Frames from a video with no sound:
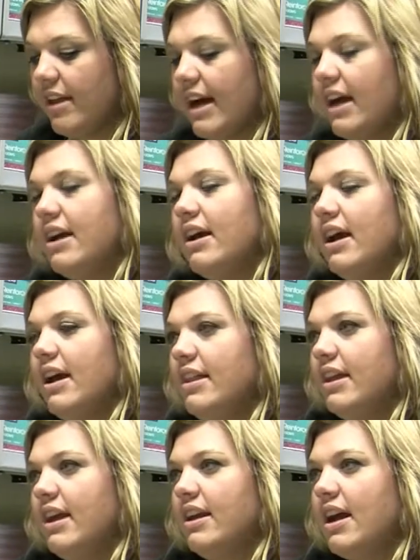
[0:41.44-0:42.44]
that,
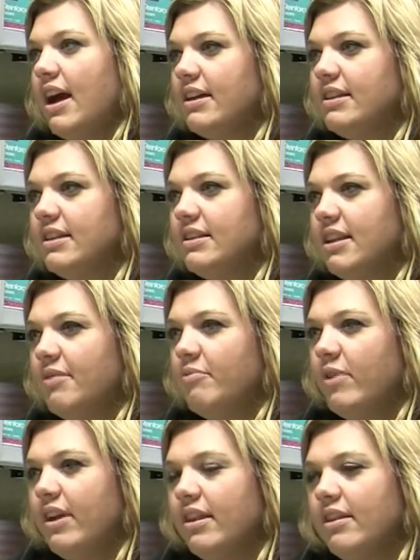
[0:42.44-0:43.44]
and then I assist them
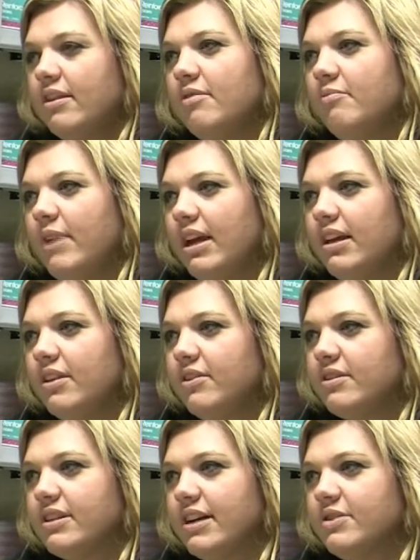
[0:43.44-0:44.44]
with making
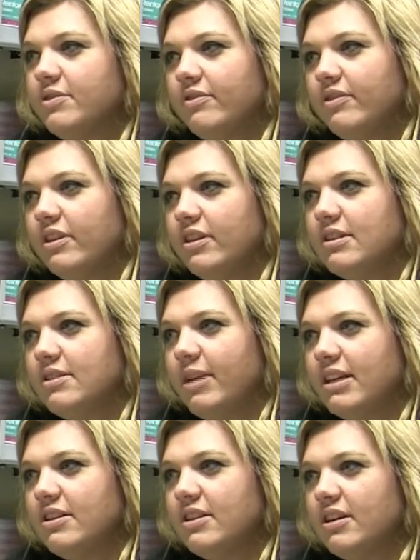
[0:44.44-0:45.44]
their schedule for the
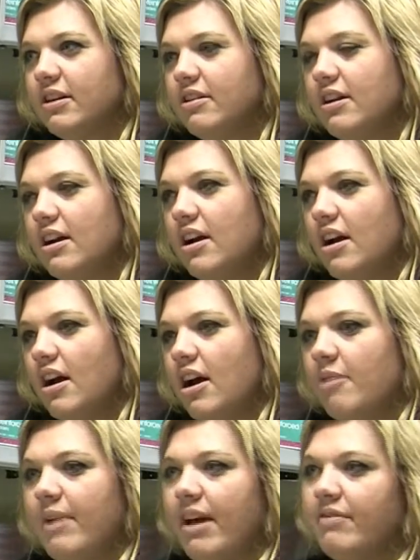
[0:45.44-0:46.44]
semester.
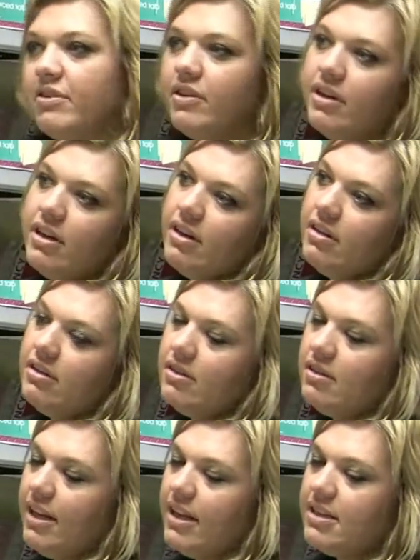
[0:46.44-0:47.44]
Um, after their,
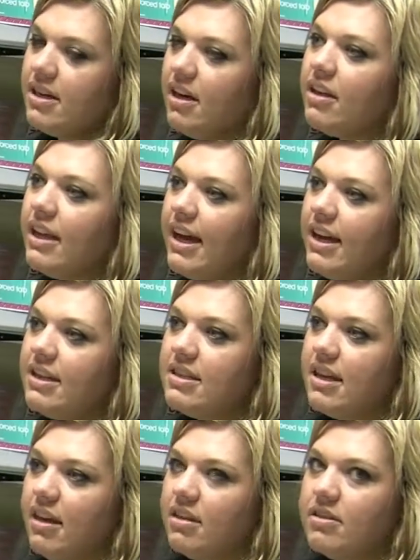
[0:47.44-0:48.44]
they start
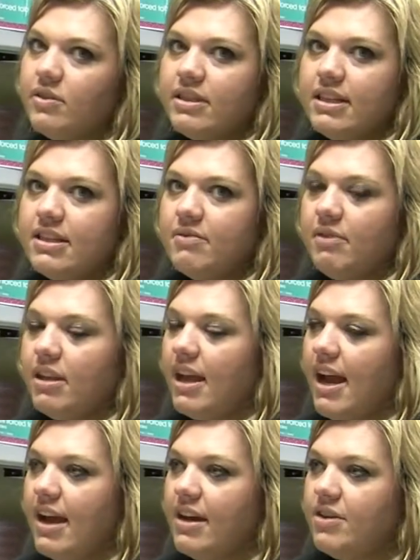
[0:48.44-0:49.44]
class, I also assist with
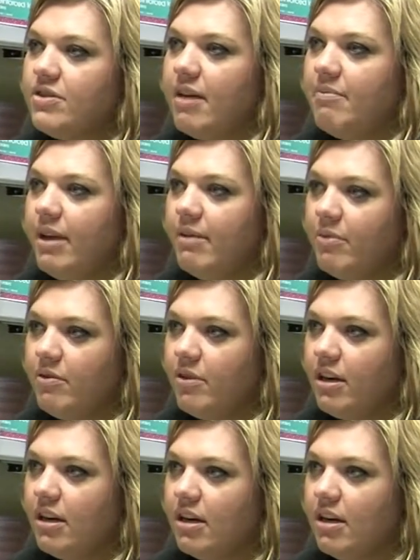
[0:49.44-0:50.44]
add and drop
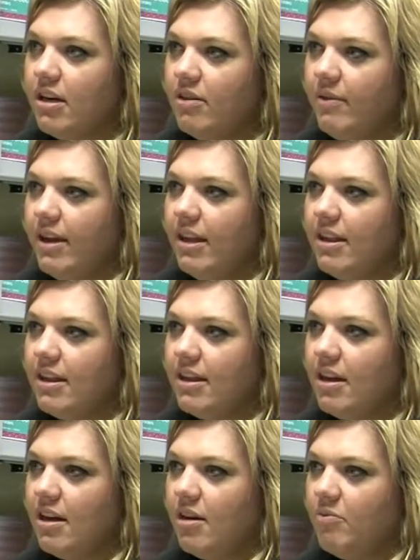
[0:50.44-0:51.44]
paperwork, with
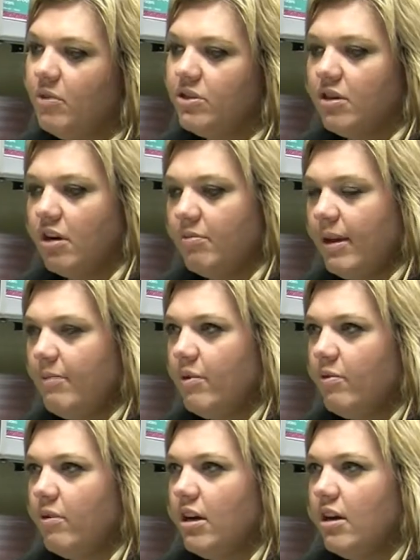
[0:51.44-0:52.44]
um, withdrawal
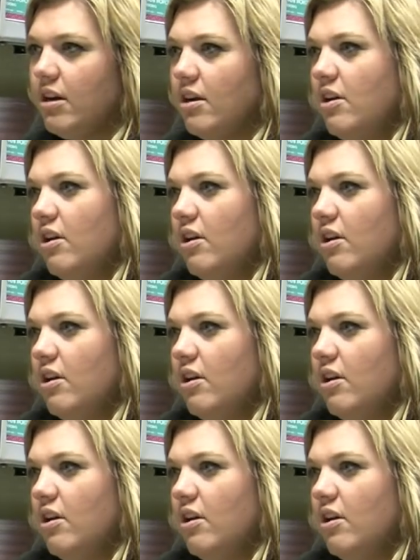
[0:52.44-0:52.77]
paperwork,